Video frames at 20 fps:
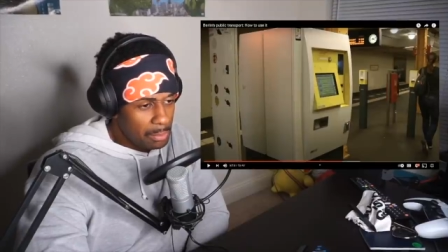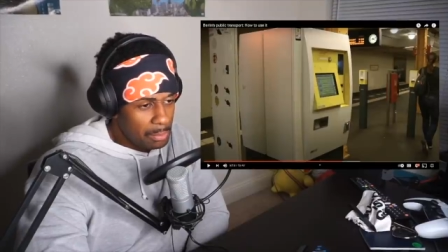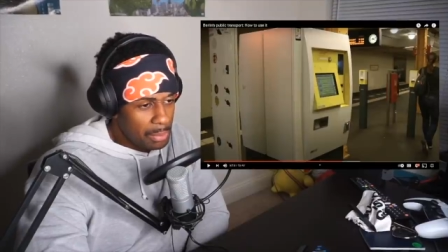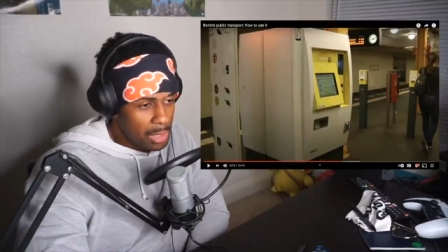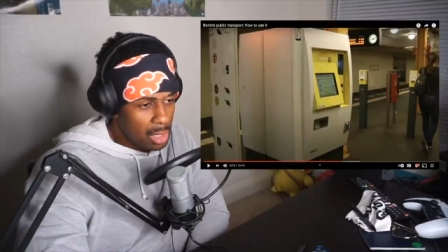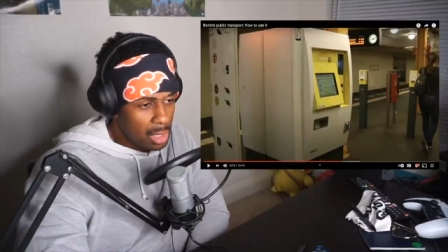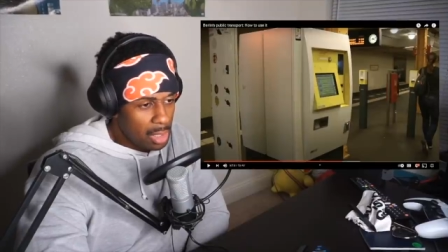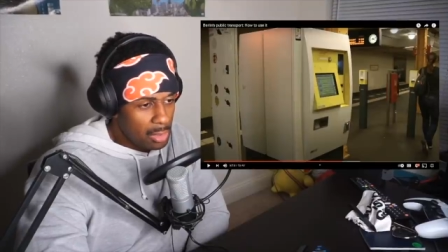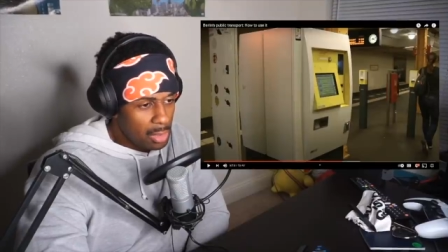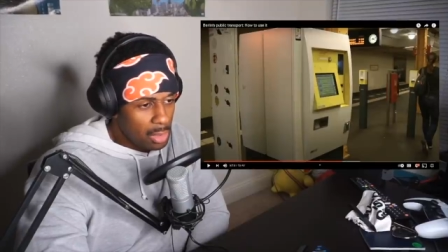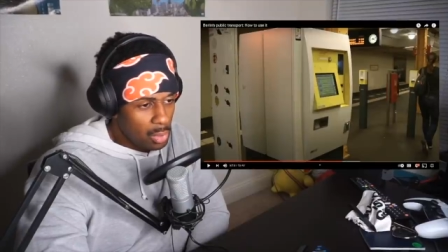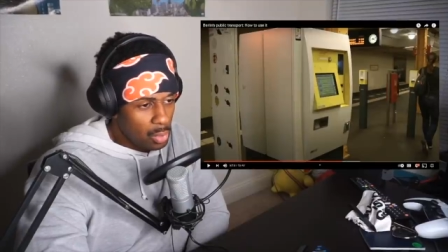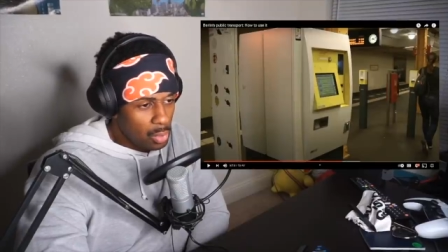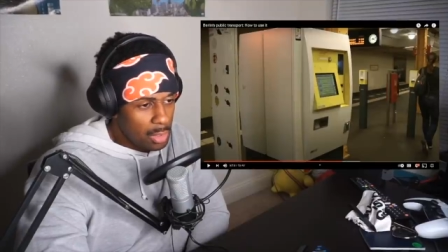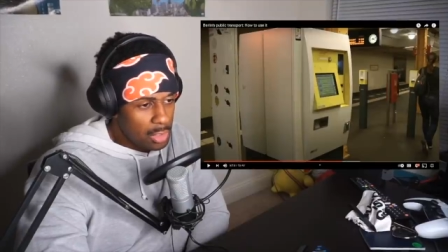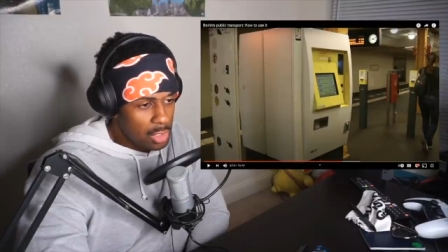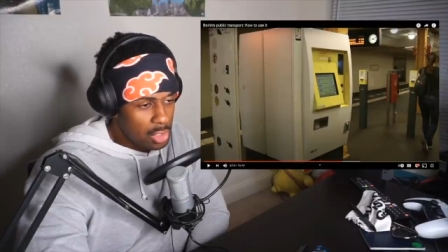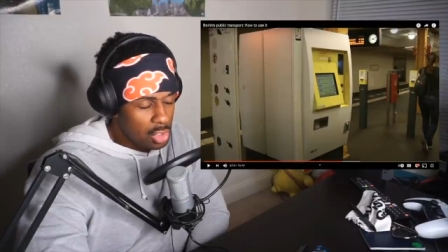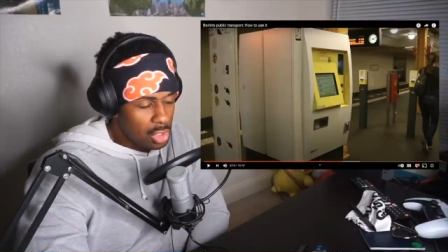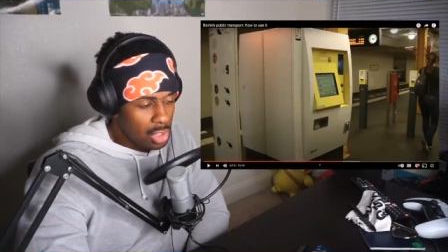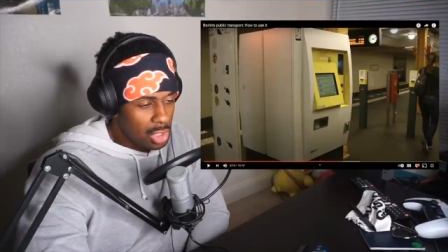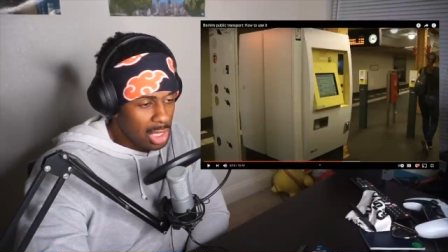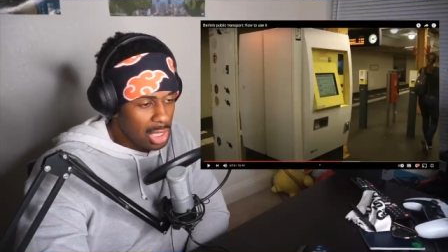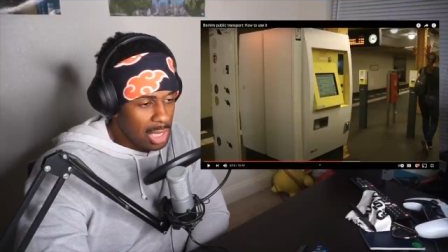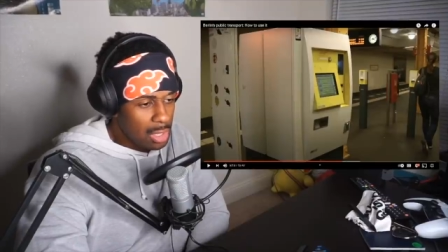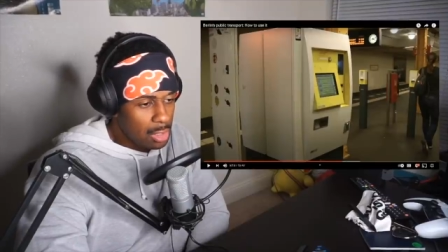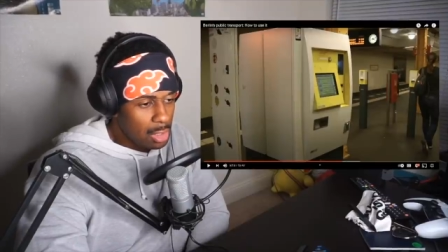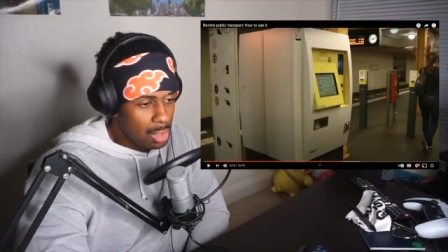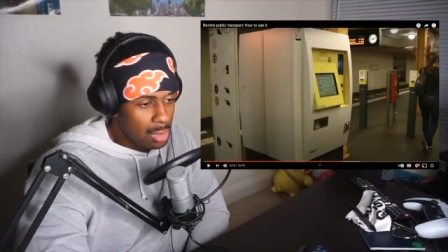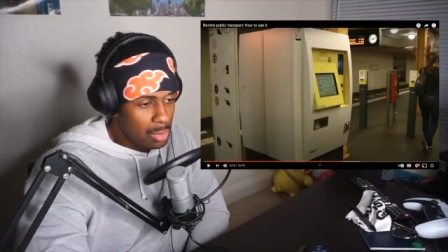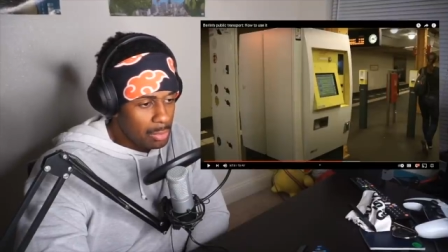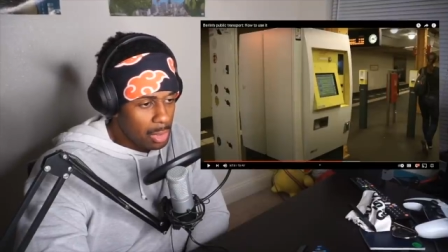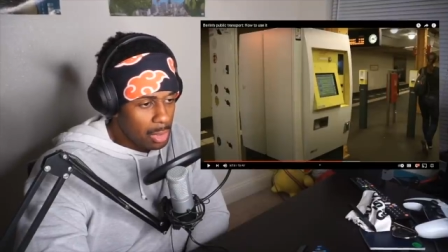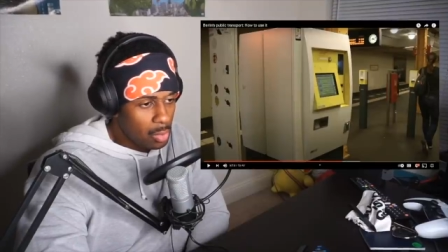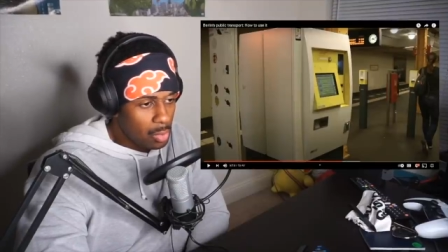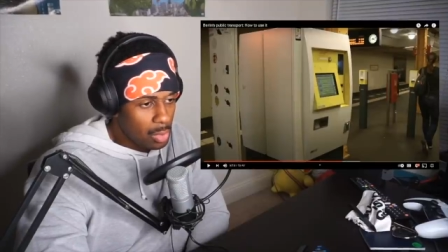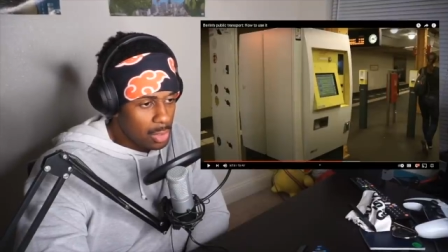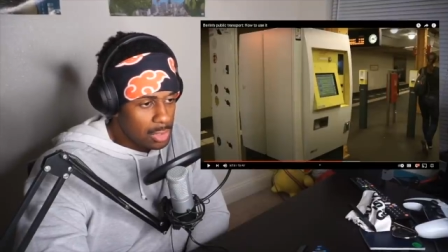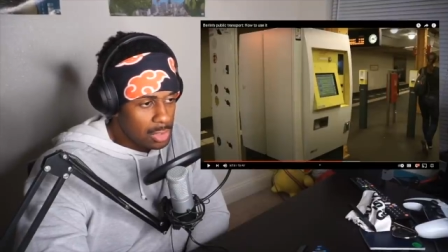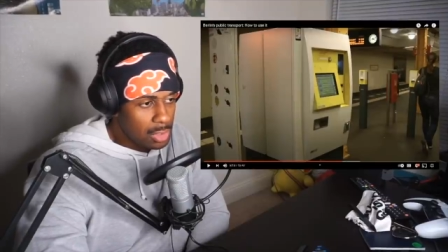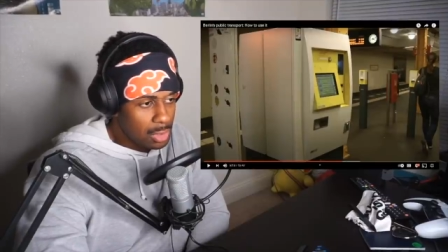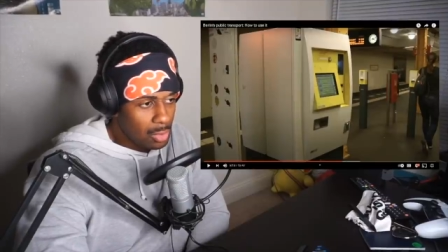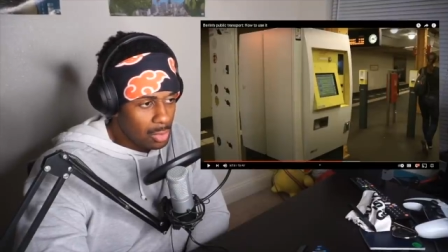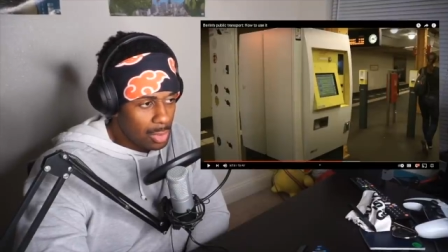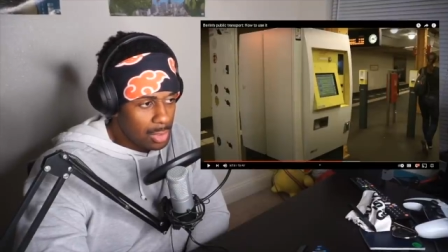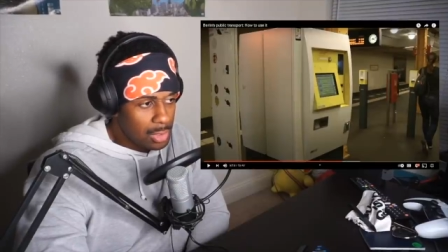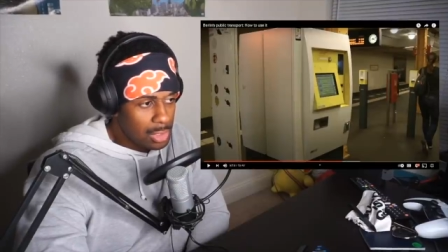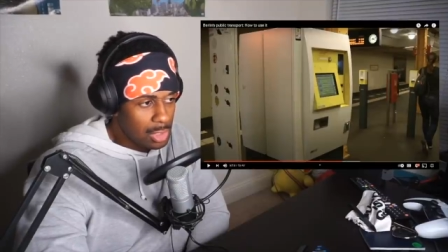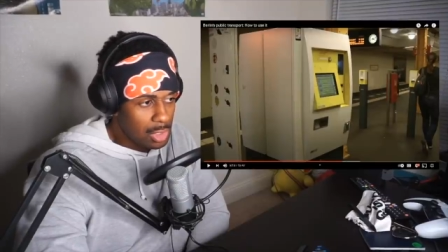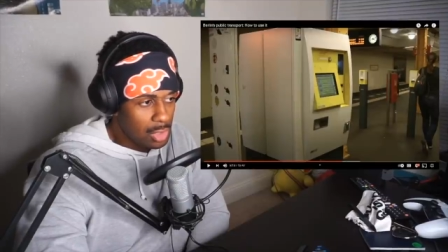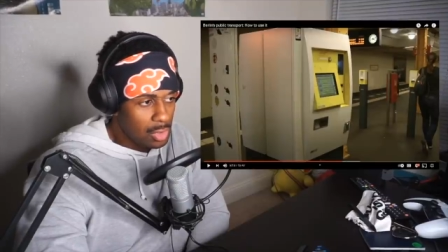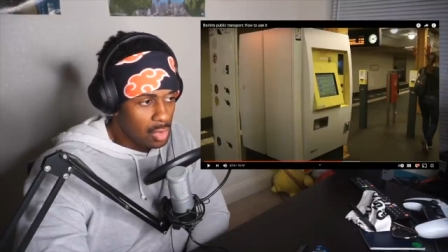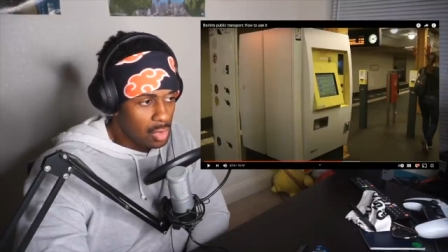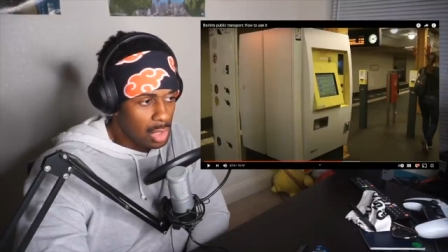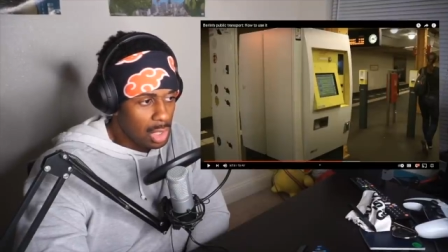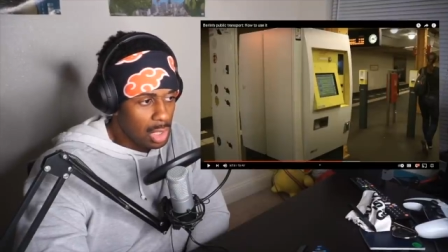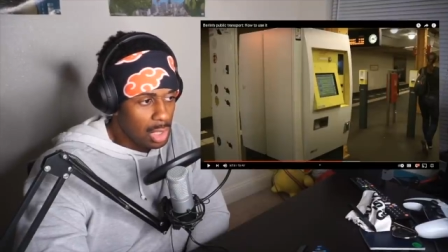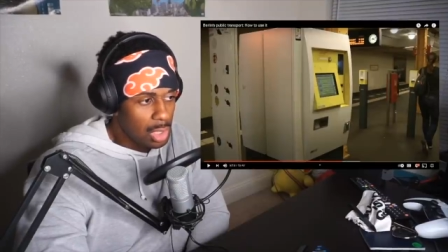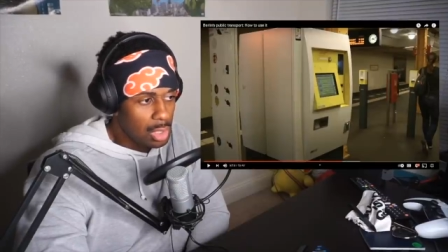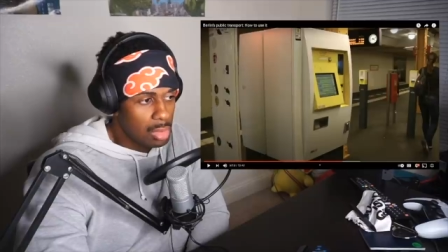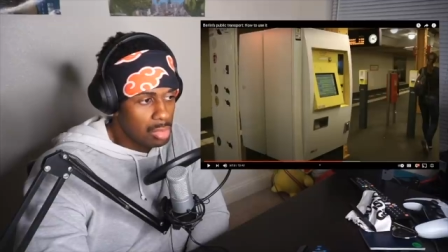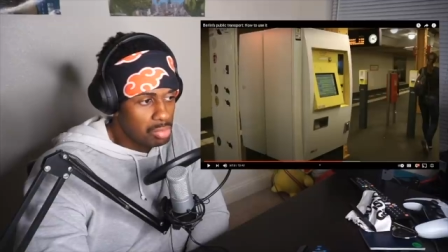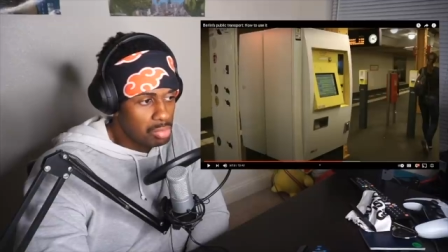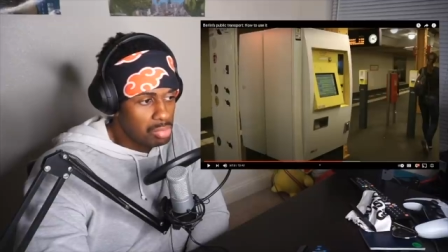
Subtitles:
better than the ones in Chicago, but worse than the ones in Korea.